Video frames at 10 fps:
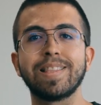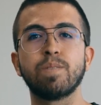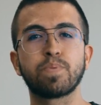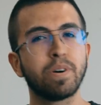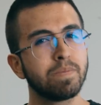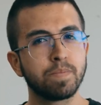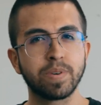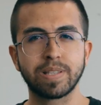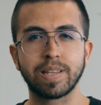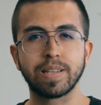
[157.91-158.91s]
The problem
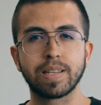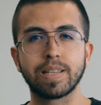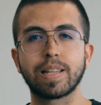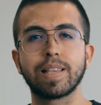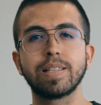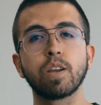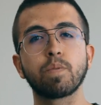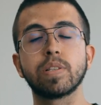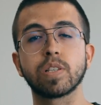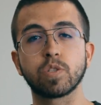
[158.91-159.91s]
with this is that this
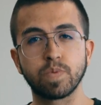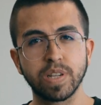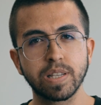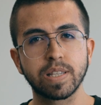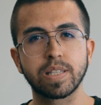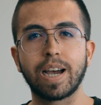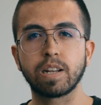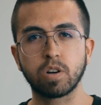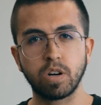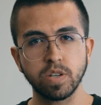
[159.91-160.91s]
increases risks
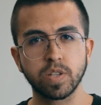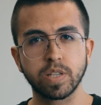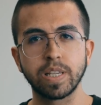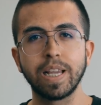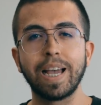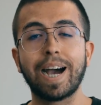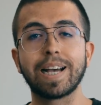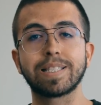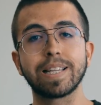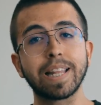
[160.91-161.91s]
and costs
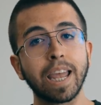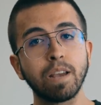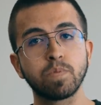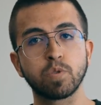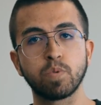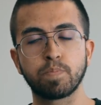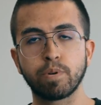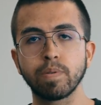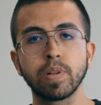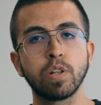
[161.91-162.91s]
as the teams would
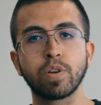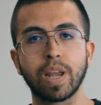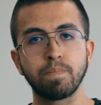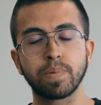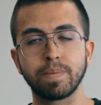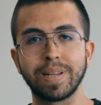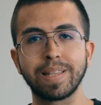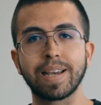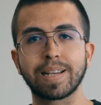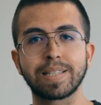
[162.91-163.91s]
probably not implement
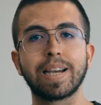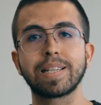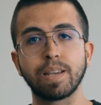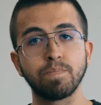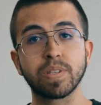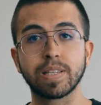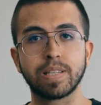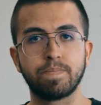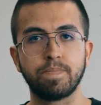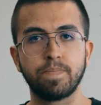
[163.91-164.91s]
the exact same
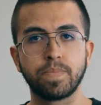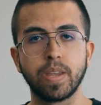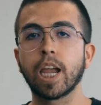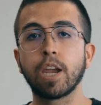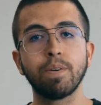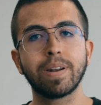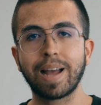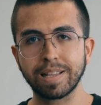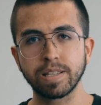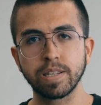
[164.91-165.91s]
system. Here at
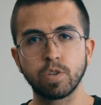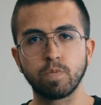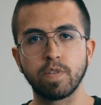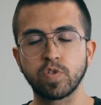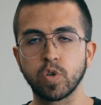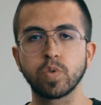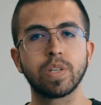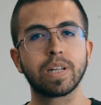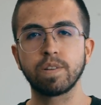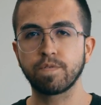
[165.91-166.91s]
Atlis, we've
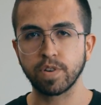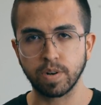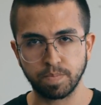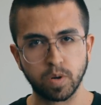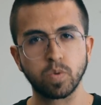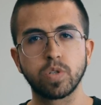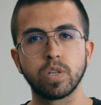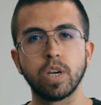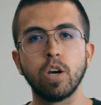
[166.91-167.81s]
chosen a different approach.